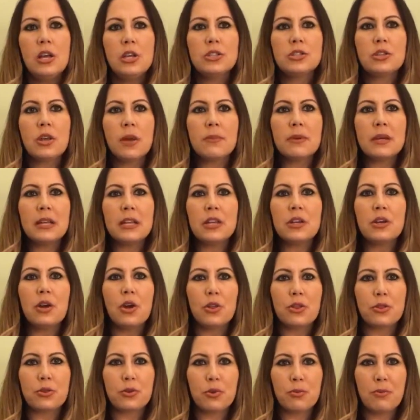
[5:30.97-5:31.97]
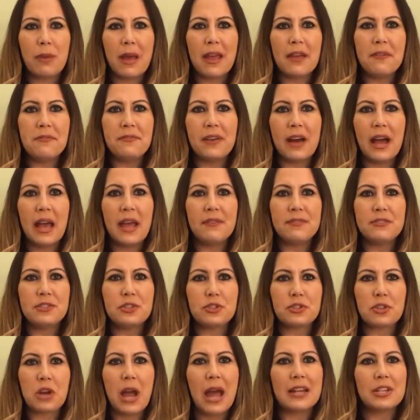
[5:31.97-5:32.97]
So I'm going to go through my 5
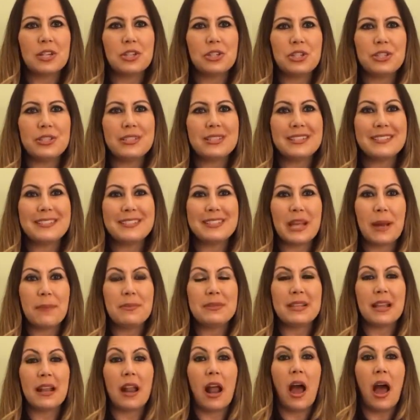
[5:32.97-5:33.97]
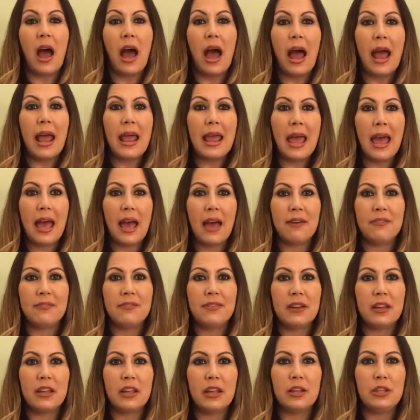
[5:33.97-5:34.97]
strategies and steps that I have